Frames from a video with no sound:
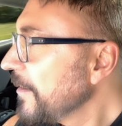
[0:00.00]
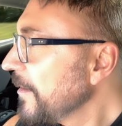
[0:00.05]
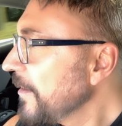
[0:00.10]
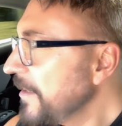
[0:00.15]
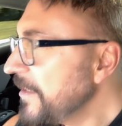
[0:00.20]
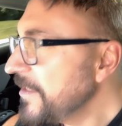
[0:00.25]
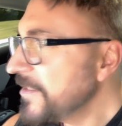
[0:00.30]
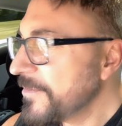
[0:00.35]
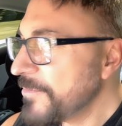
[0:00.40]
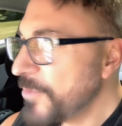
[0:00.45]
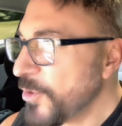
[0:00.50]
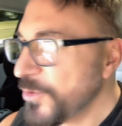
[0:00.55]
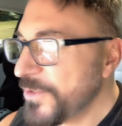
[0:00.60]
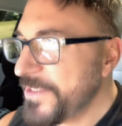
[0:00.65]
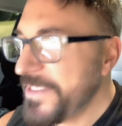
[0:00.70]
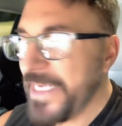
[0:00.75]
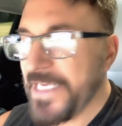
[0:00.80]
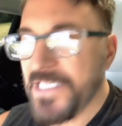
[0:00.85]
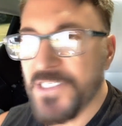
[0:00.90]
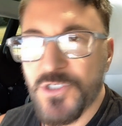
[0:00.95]
he's the most
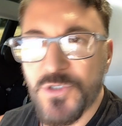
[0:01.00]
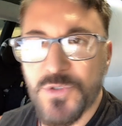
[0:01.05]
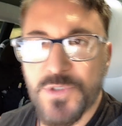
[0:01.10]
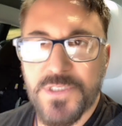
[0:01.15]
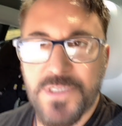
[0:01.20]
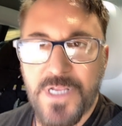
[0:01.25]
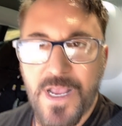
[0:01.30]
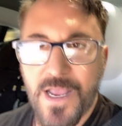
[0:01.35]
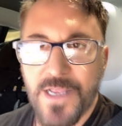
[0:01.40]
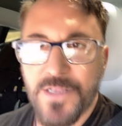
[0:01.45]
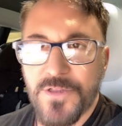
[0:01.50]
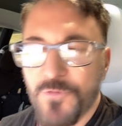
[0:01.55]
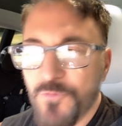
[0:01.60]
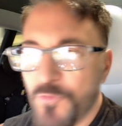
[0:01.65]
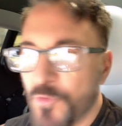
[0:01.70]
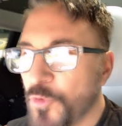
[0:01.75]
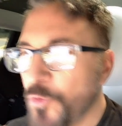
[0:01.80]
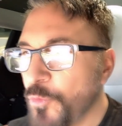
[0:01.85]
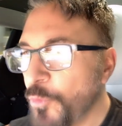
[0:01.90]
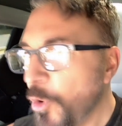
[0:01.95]
dangerous guy in the
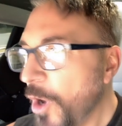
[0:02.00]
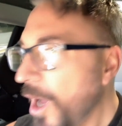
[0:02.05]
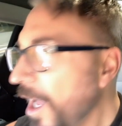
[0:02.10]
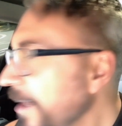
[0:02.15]
room. Why?